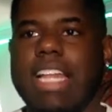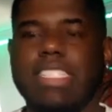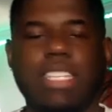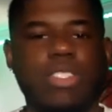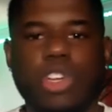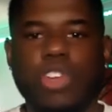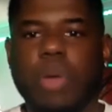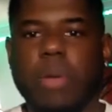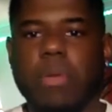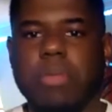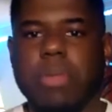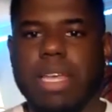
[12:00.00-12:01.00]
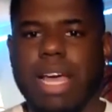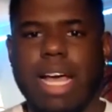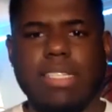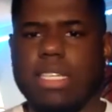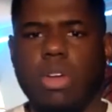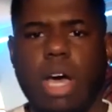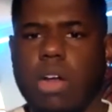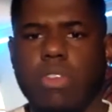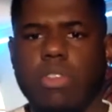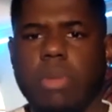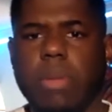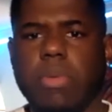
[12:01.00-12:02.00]
he says, do you remember me? I said, no, I
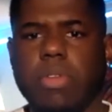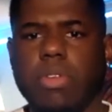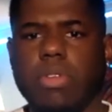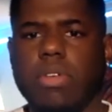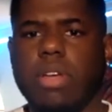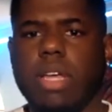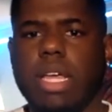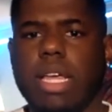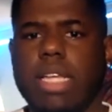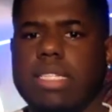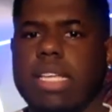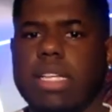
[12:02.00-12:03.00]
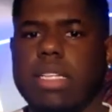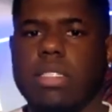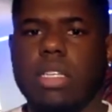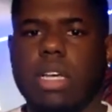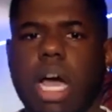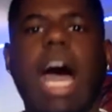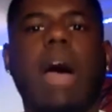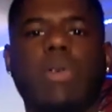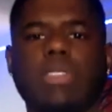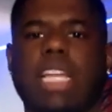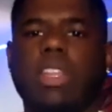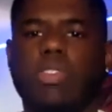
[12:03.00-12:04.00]
don't remember you. He says, I
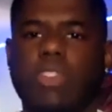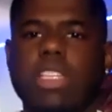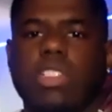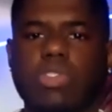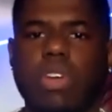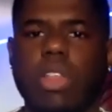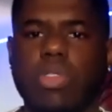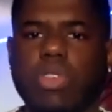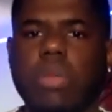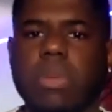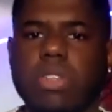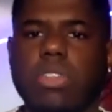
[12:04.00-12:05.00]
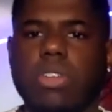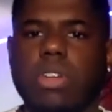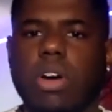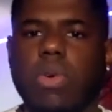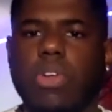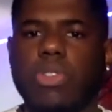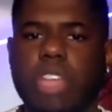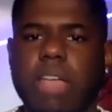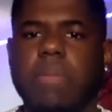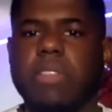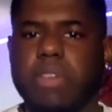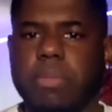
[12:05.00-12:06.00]
was at the restaurant 3 months ago when you
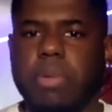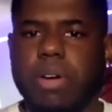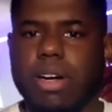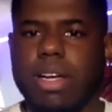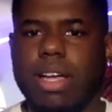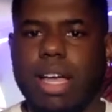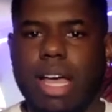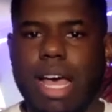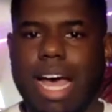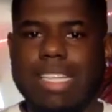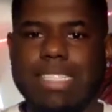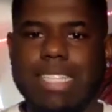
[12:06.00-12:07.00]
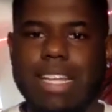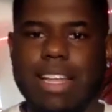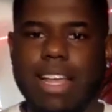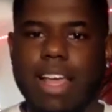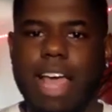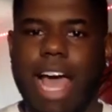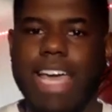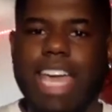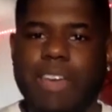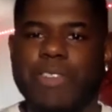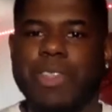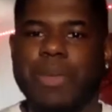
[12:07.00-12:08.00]
gave me the book. I said, I
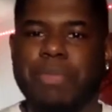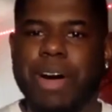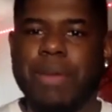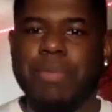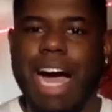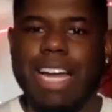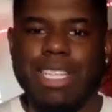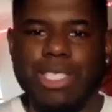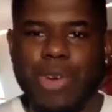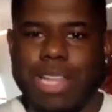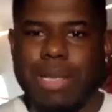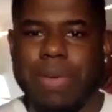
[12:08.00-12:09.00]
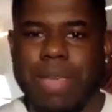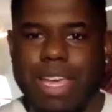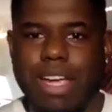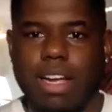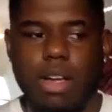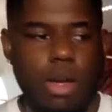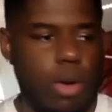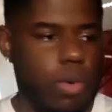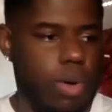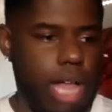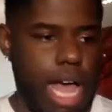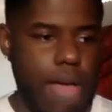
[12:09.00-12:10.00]
gave you the book, but how did you end up here?
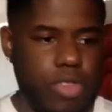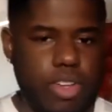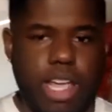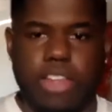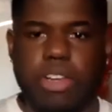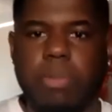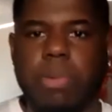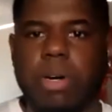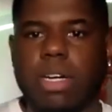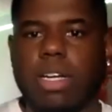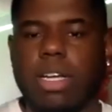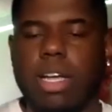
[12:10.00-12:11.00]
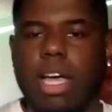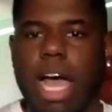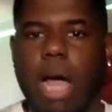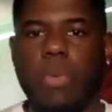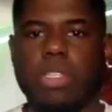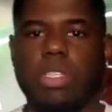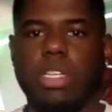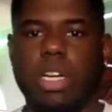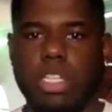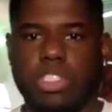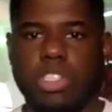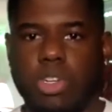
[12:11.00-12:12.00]
Well, after getting your book, I went
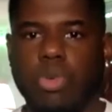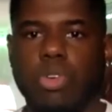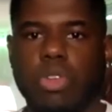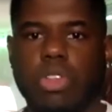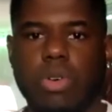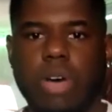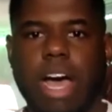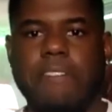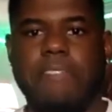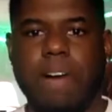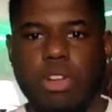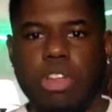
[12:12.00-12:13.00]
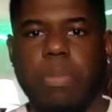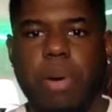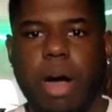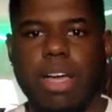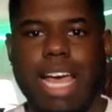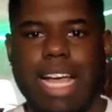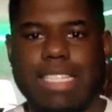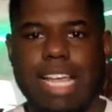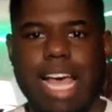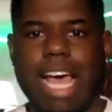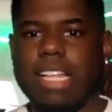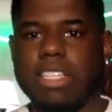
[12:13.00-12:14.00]
to Google you. I found your podcast.
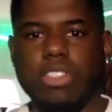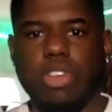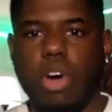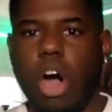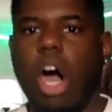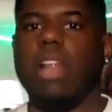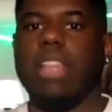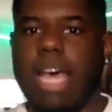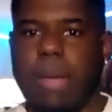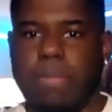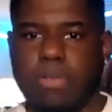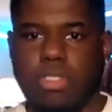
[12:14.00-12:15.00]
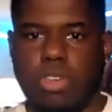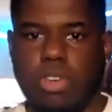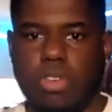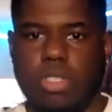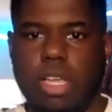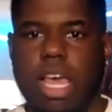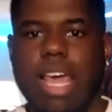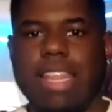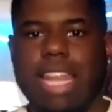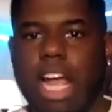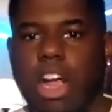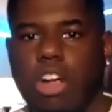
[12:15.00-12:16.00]
I listened to all the episodes.
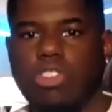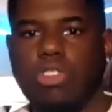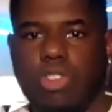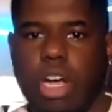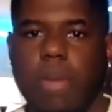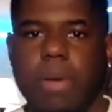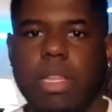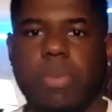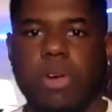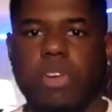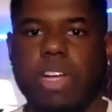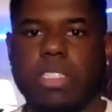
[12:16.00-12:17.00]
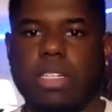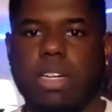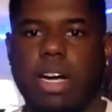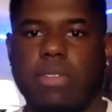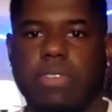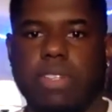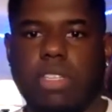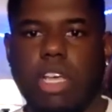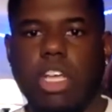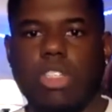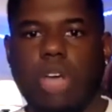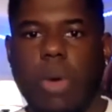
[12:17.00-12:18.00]
Then I heard you talk about the Progression
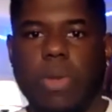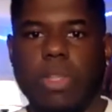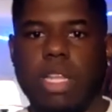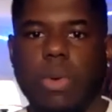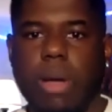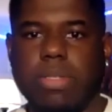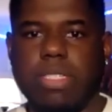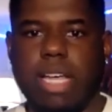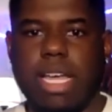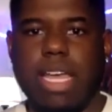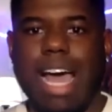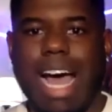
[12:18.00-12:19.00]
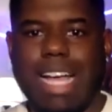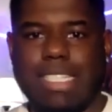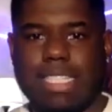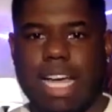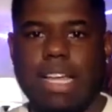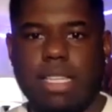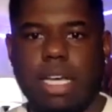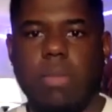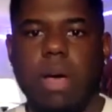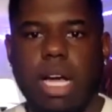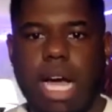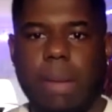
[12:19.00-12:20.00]
Conference. So I went to the website. I signed up,
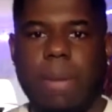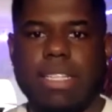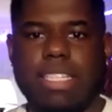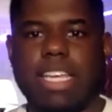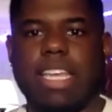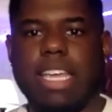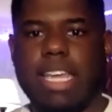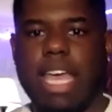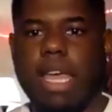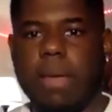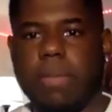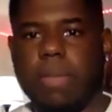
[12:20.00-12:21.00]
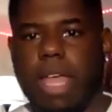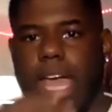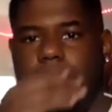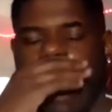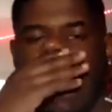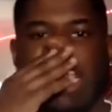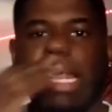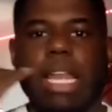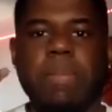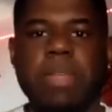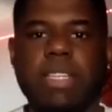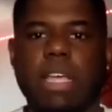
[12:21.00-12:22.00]
got my ticket, and came. And
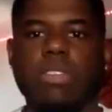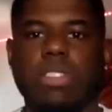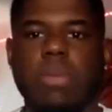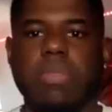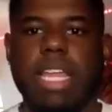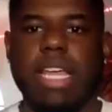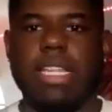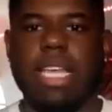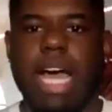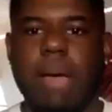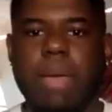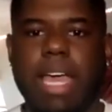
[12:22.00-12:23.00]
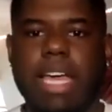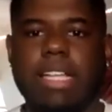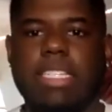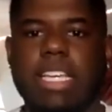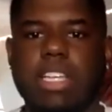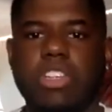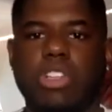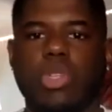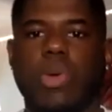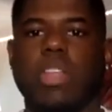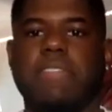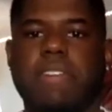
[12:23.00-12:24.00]
let me tell you something, Andy. I'm 18. You're
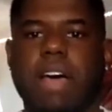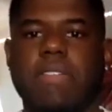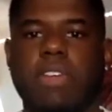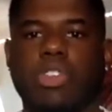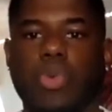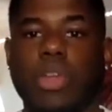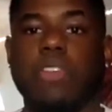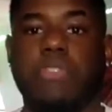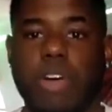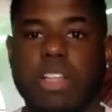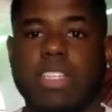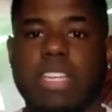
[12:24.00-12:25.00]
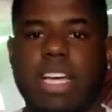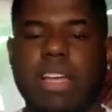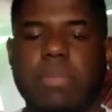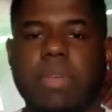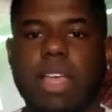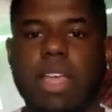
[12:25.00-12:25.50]
25. You're 24 at the time.